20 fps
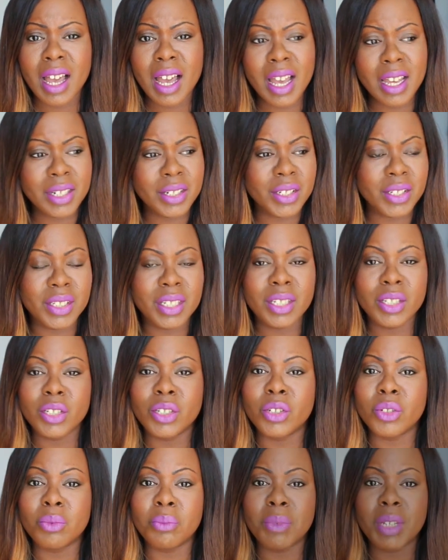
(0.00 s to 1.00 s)
I just need
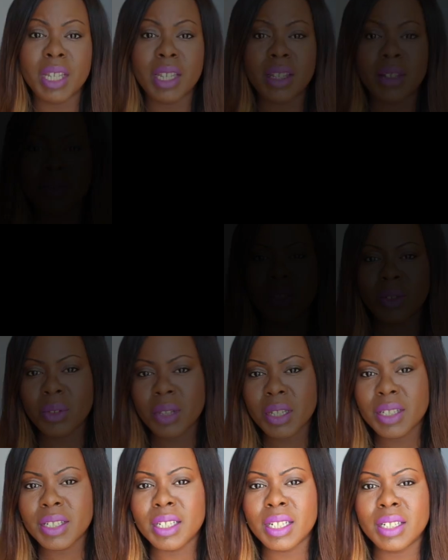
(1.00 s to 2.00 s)
to do me. So
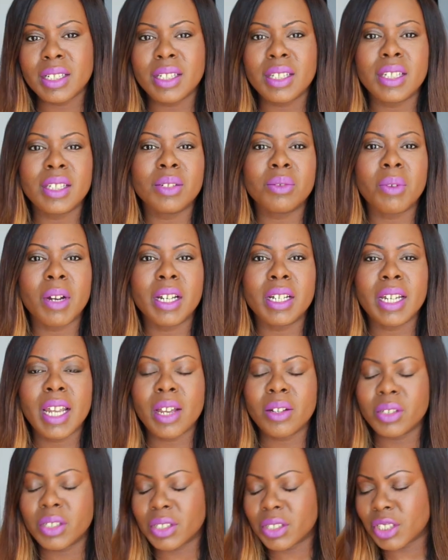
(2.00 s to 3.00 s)
listening to this right
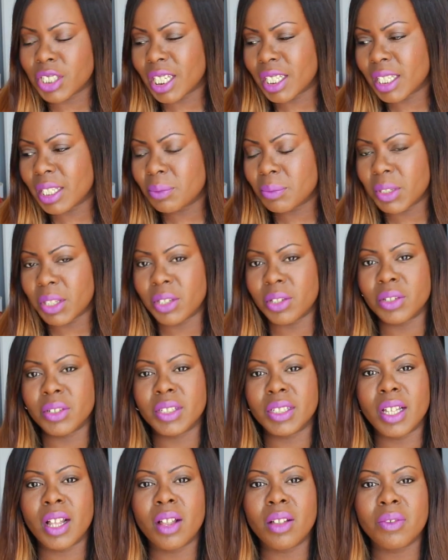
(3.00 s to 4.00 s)
now, just check in with
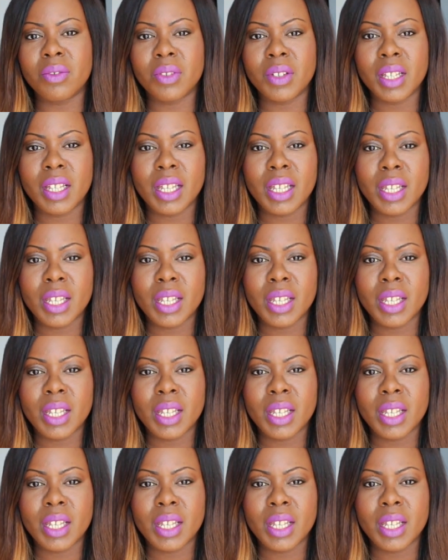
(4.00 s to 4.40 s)
yourself.